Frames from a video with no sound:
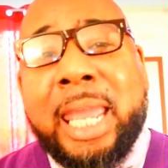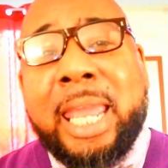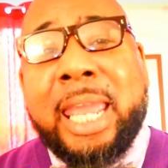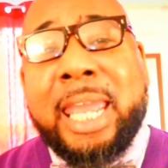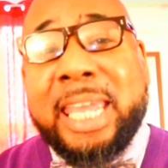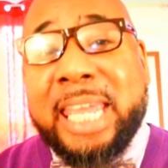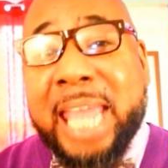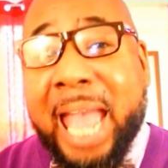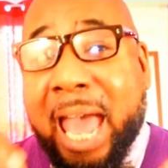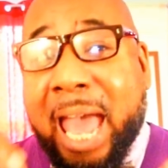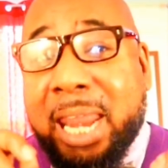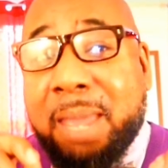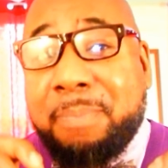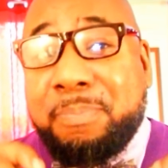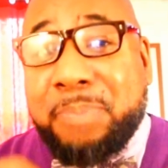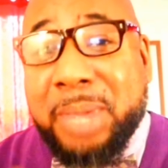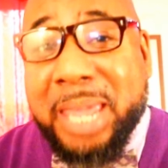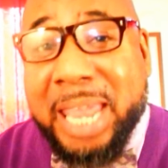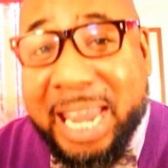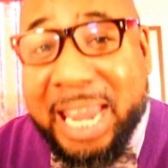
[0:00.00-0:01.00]
He got
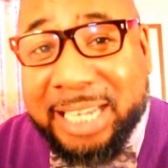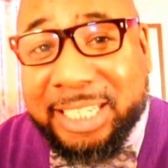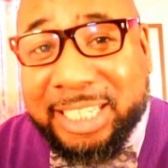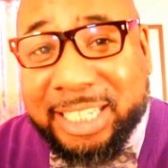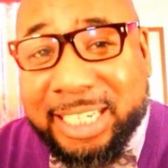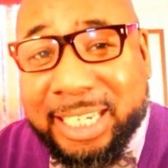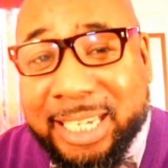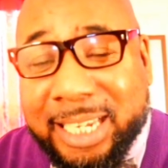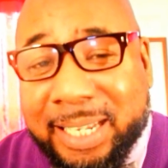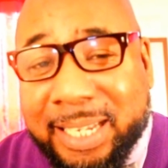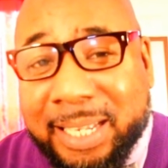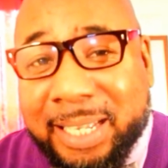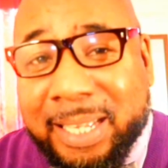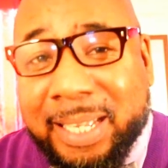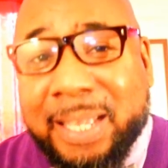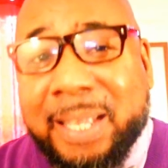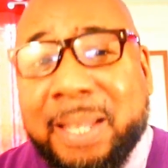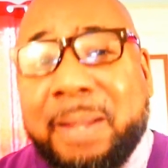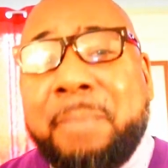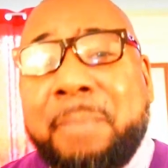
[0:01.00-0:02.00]
impeached,
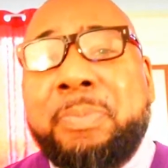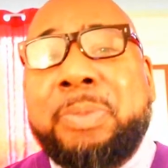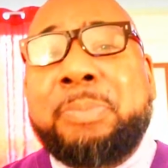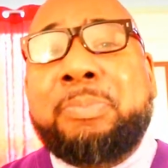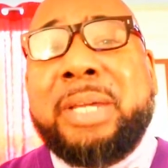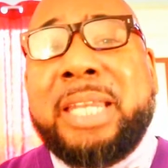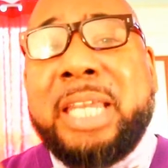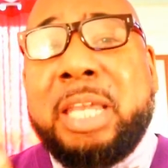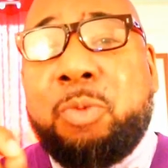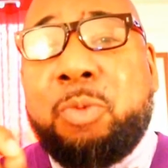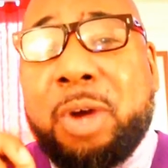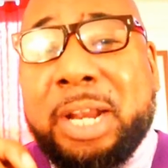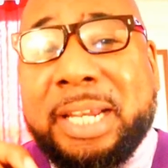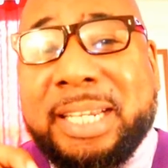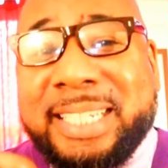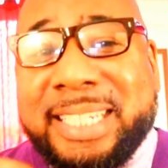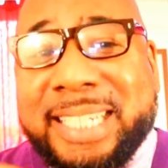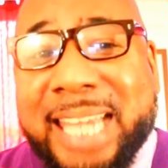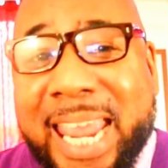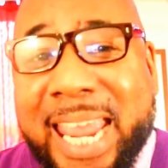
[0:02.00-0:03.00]
but he wanted
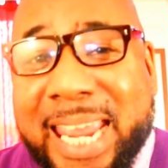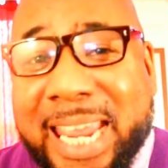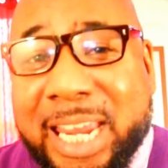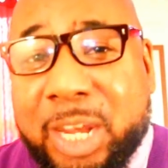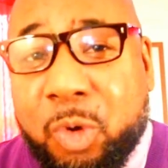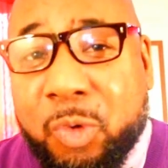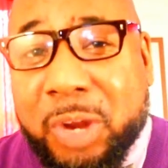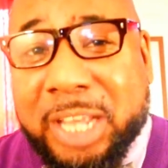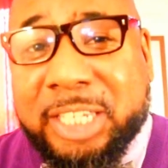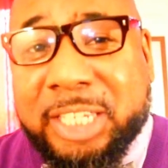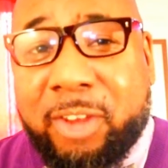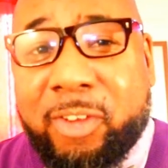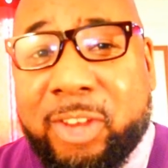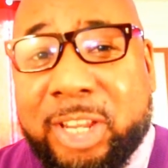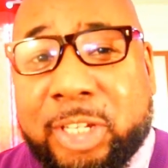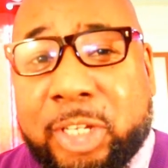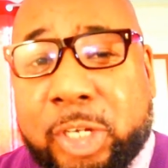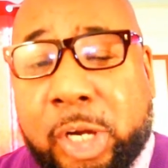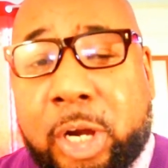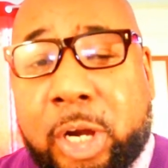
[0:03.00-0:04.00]
to stay in the rest of
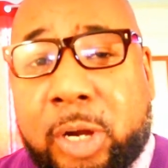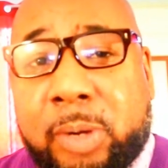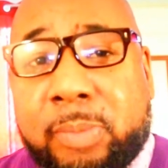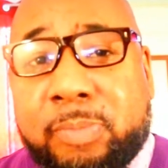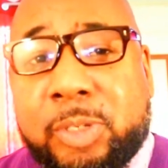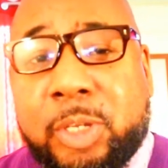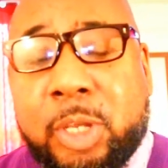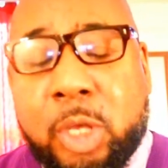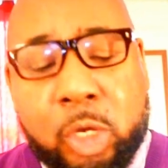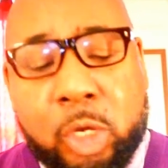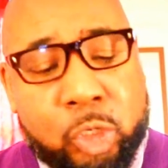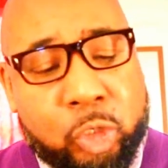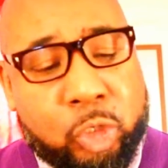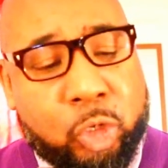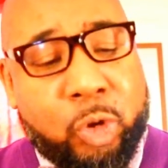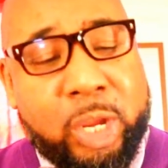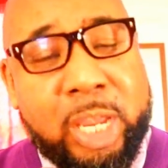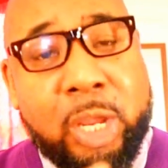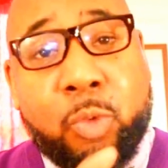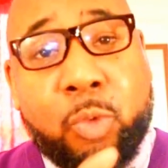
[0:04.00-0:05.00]
his terms.
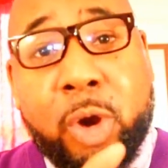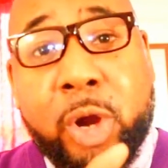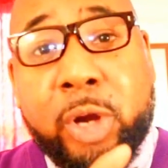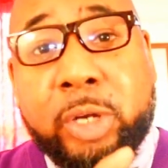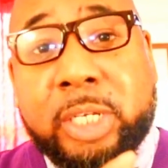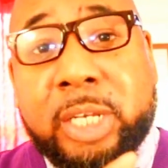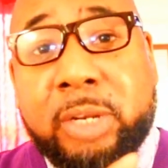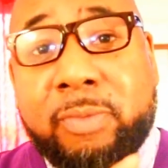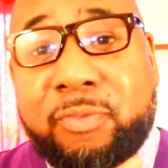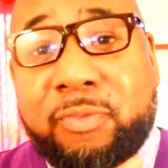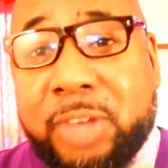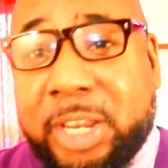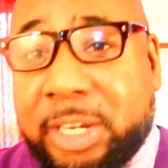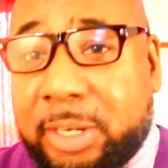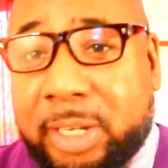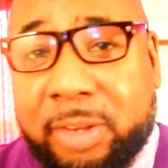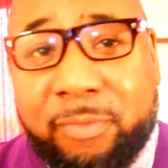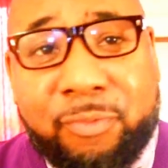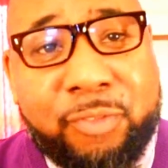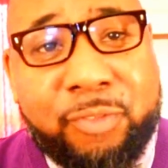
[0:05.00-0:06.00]
So he worked in the